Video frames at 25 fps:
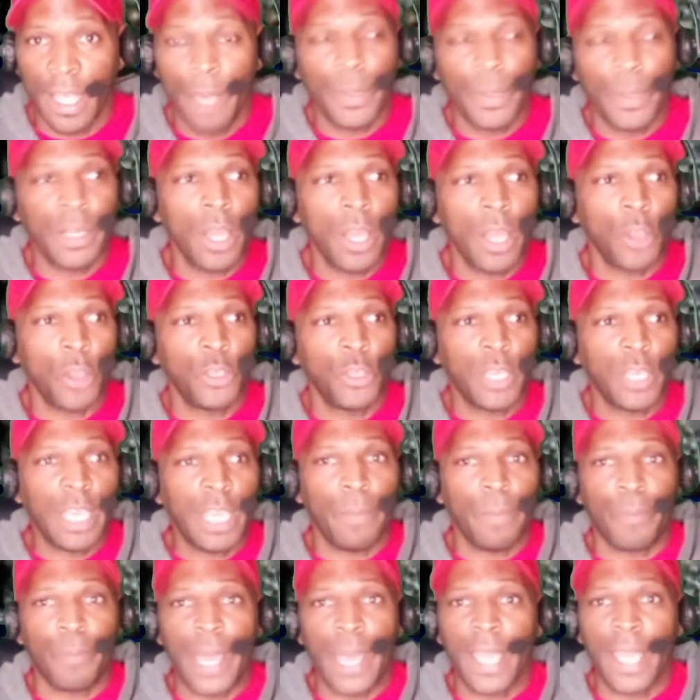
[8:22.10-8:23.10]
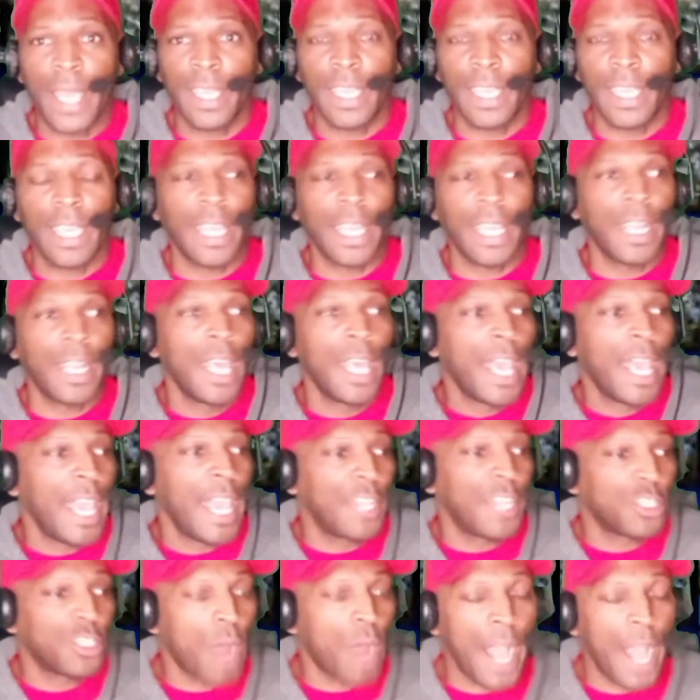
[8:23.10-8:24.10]
But no, you keep begging
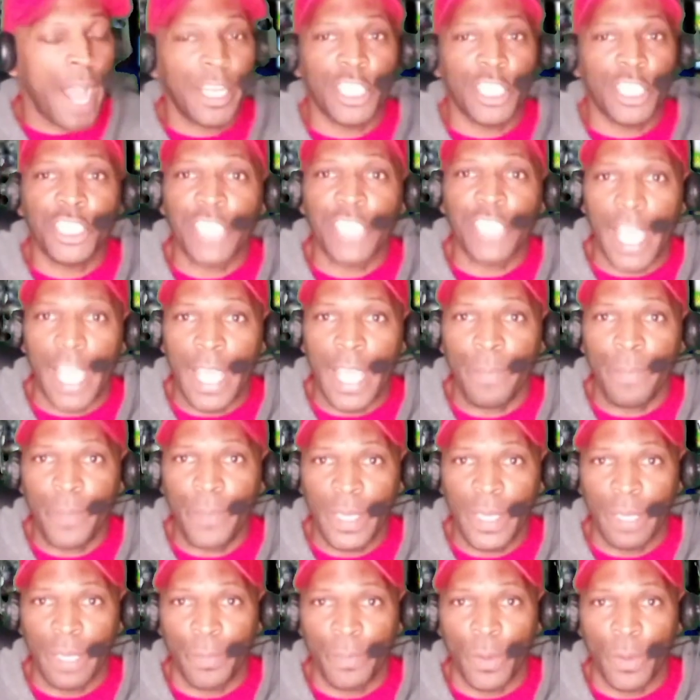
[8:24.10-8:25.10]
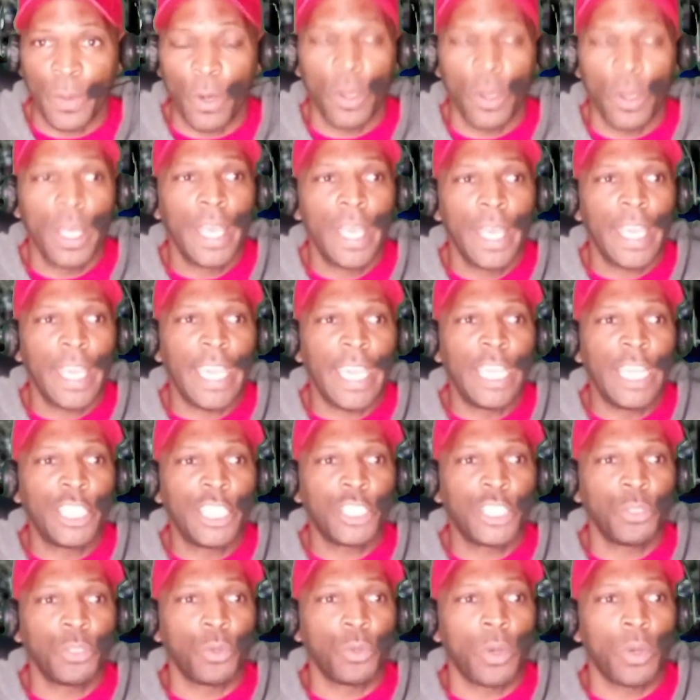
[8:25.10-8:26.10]
and trying to shame people
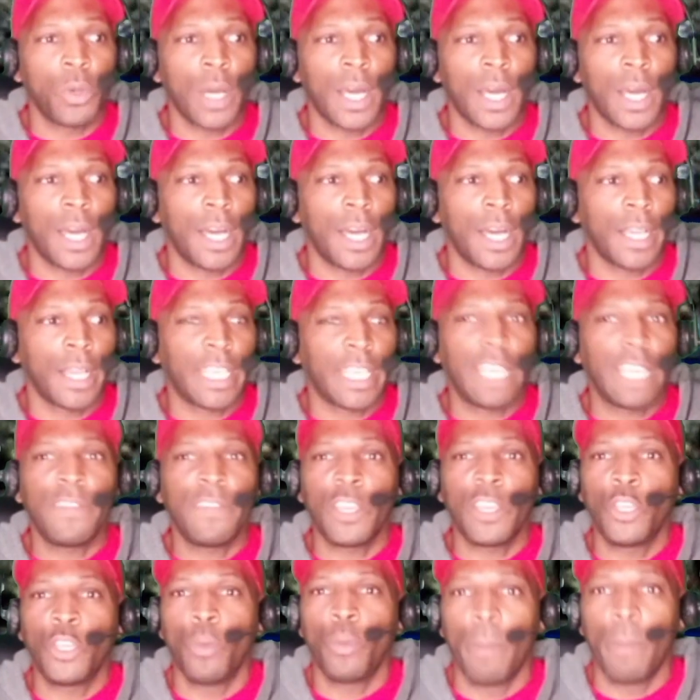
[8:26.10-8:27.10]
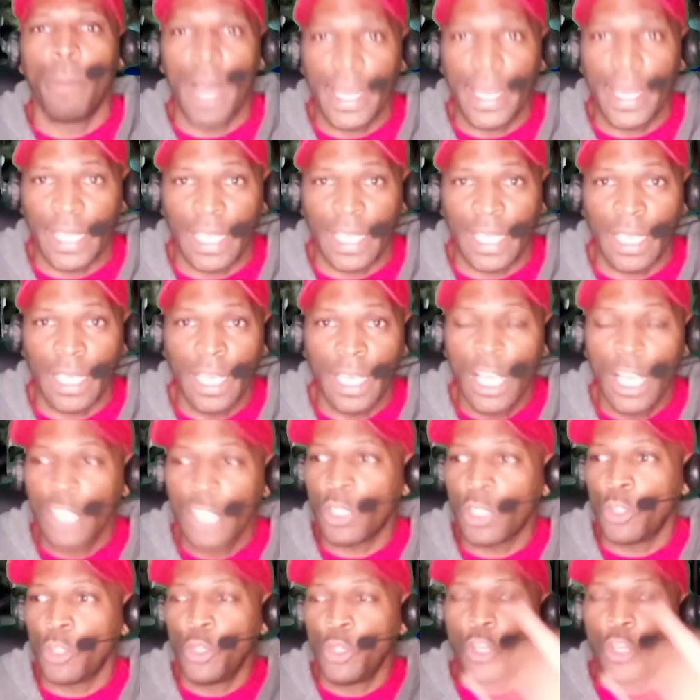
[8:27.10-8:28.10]
into giving you money
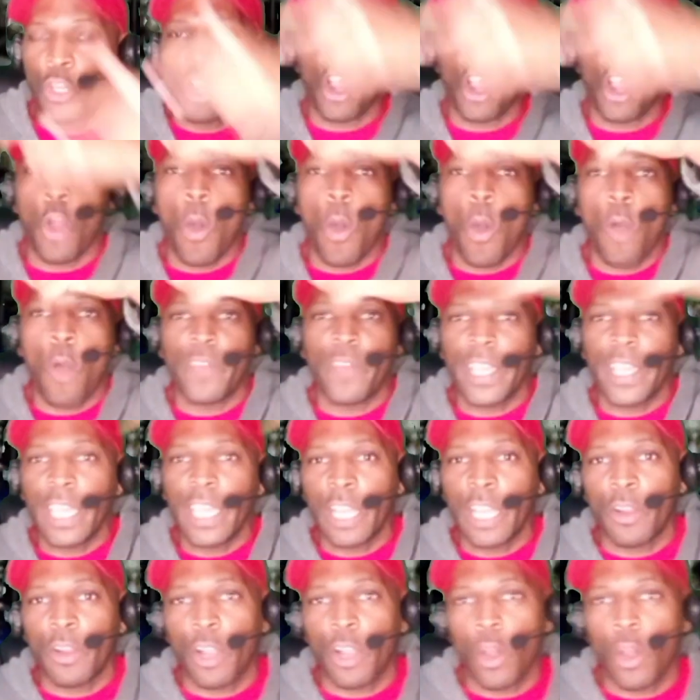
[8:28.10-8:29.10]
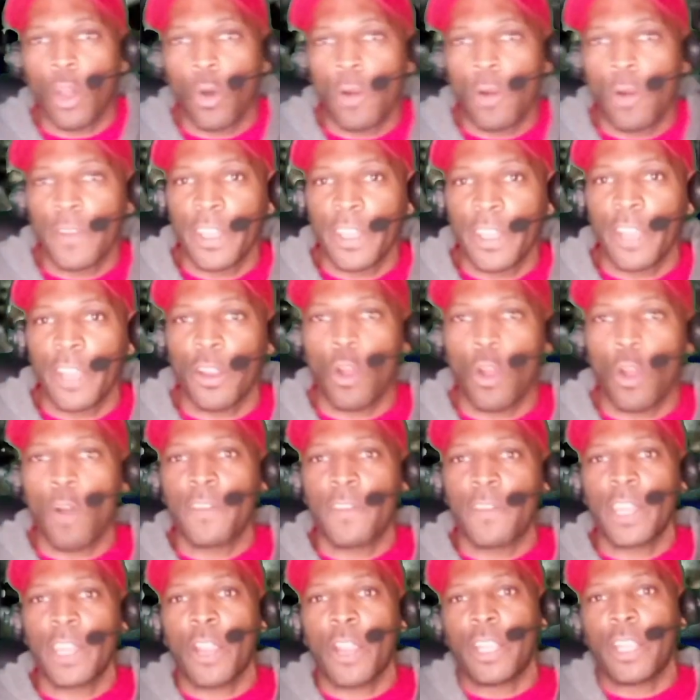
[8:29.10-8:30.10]
so you can go over here and go over there and go
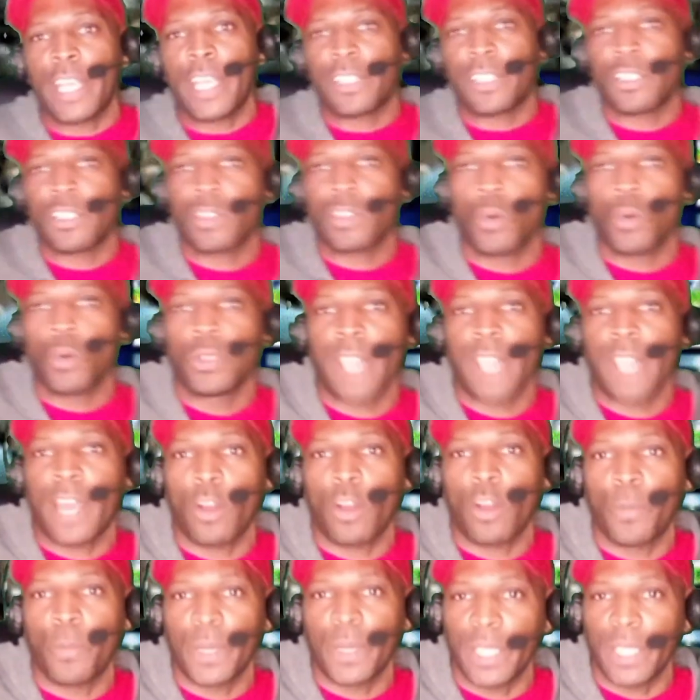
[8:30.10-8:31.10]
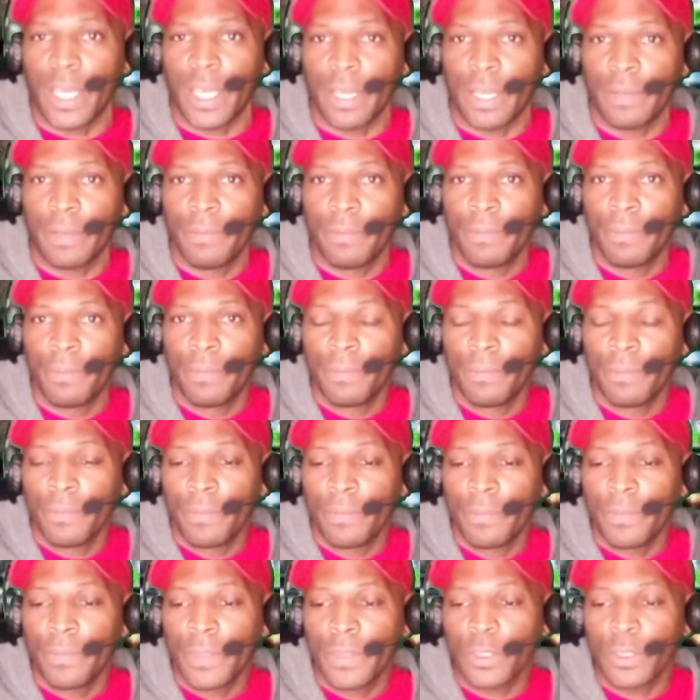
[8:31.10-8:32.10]
over there, and yet the school's not open yet.
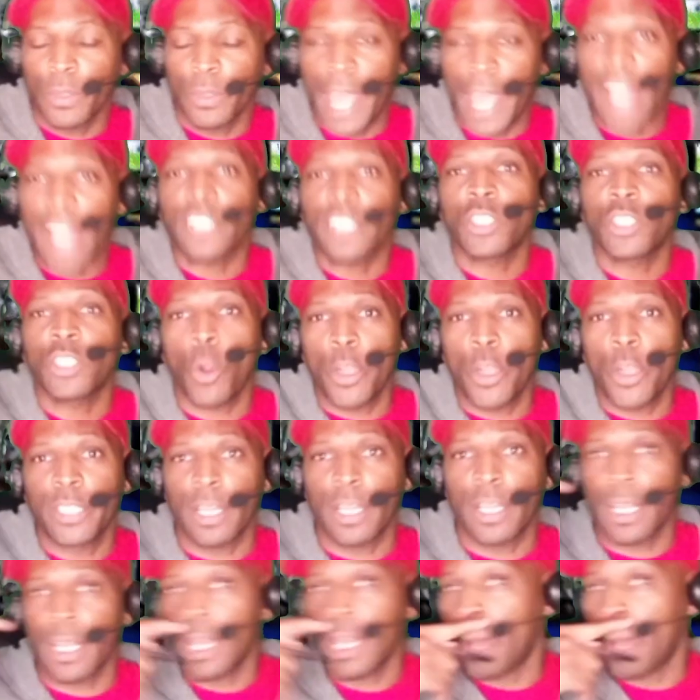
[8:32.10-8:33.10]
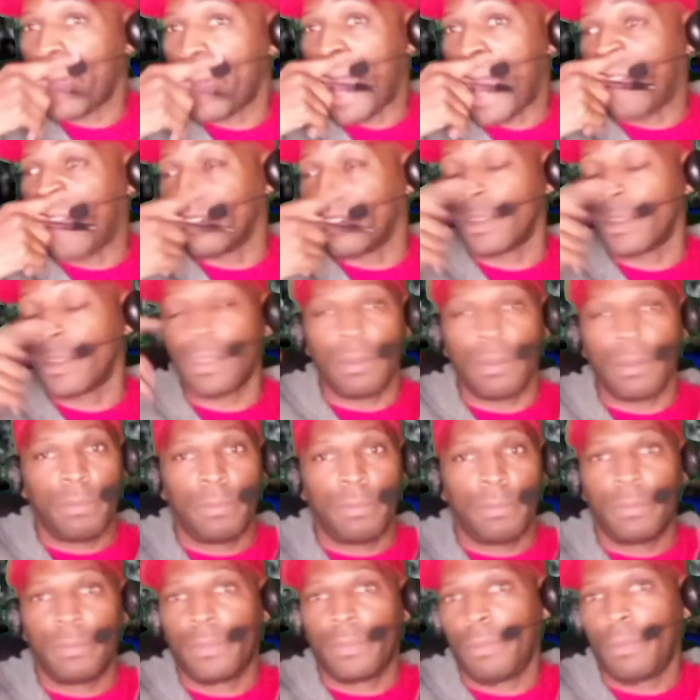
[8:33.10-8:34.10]
So that story is going to come out
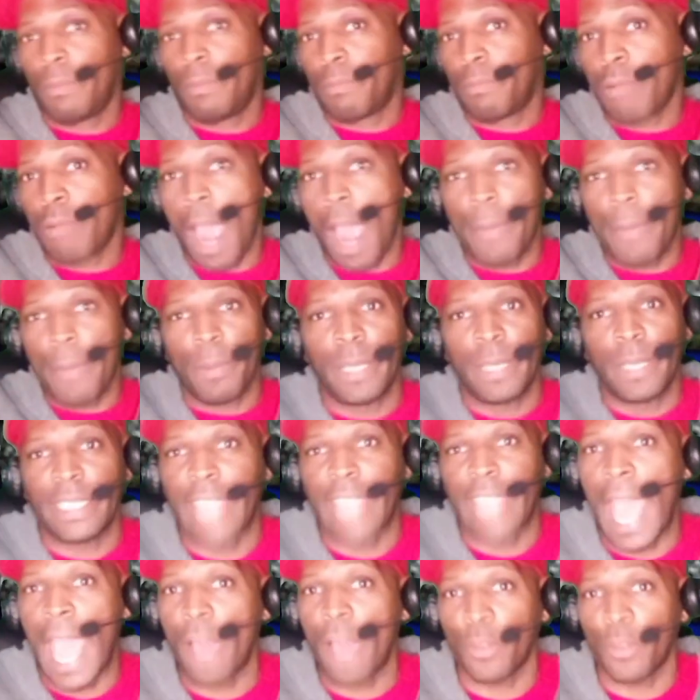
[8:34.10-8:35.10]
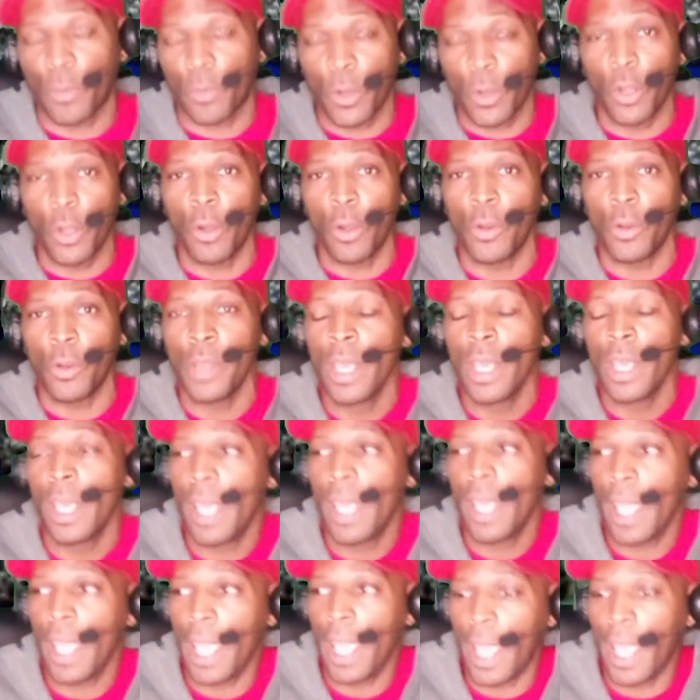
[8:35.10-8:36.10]
probably down the road,
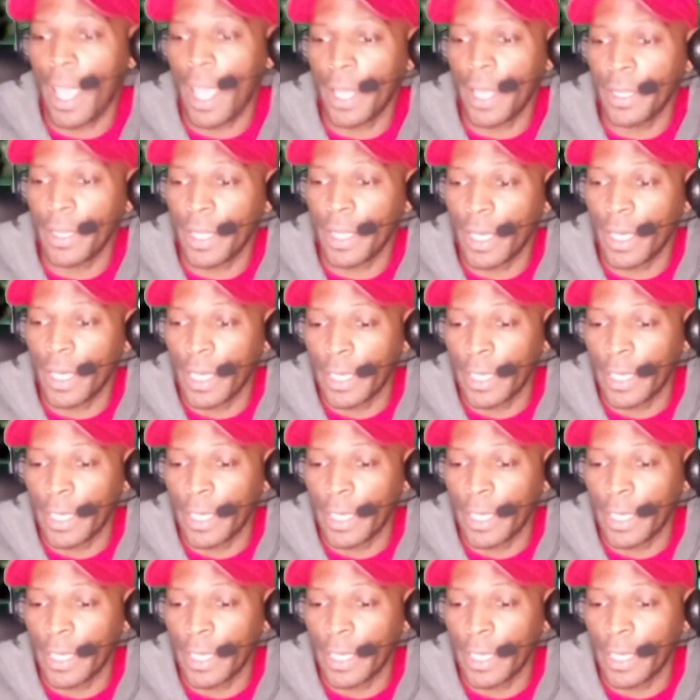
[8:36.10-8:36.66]
and